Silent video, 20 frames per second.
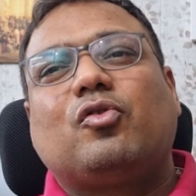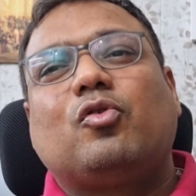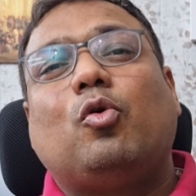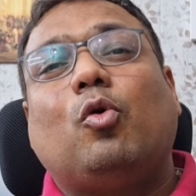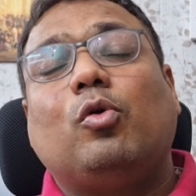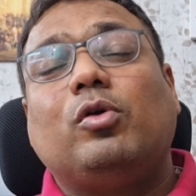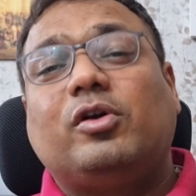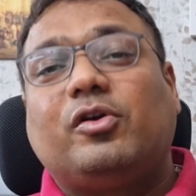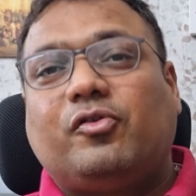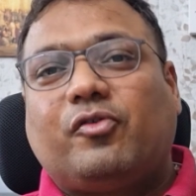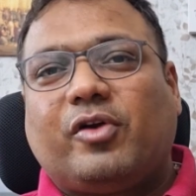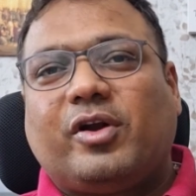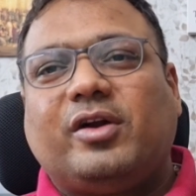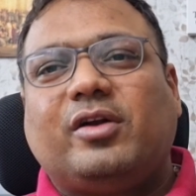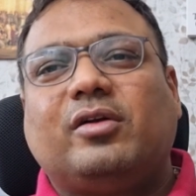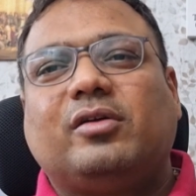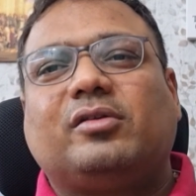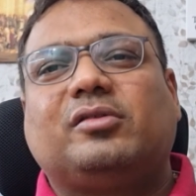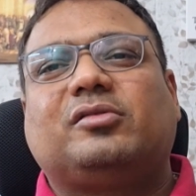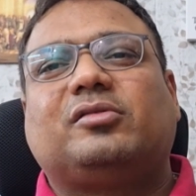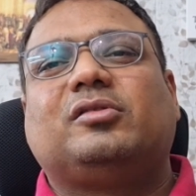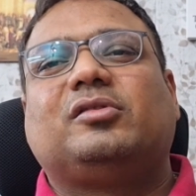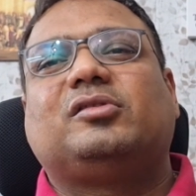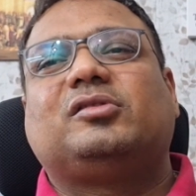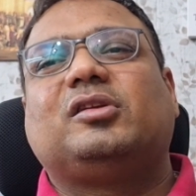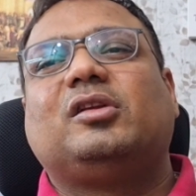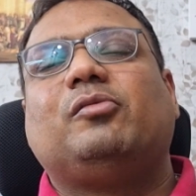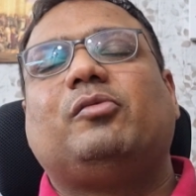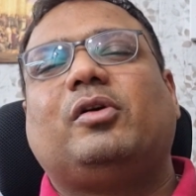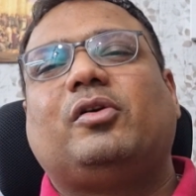gold traders,
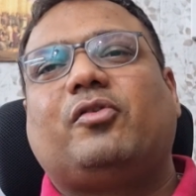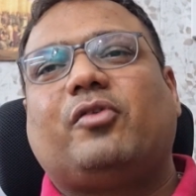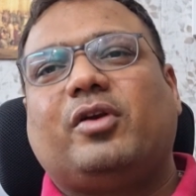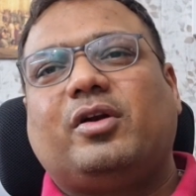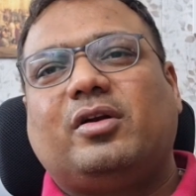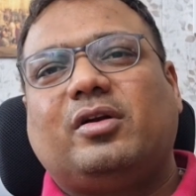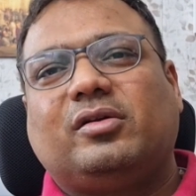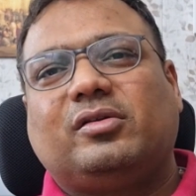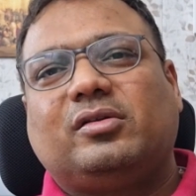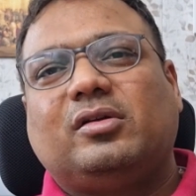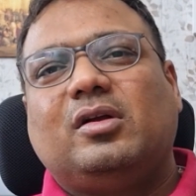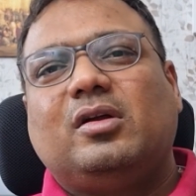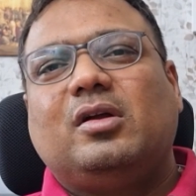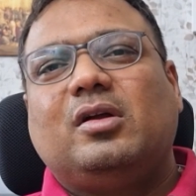silver traders.